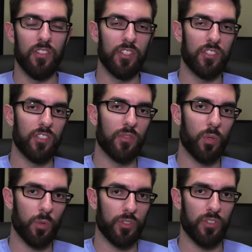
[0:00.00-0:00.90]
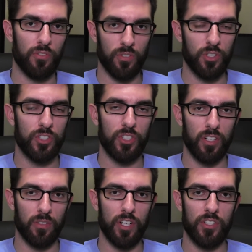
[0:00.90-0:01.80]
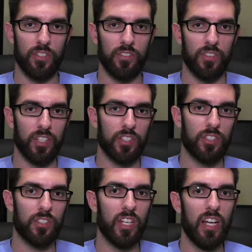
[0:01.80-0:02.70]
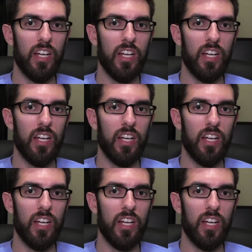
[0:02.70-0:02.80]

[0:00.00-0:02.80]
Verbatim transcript: this is of course the first generation of this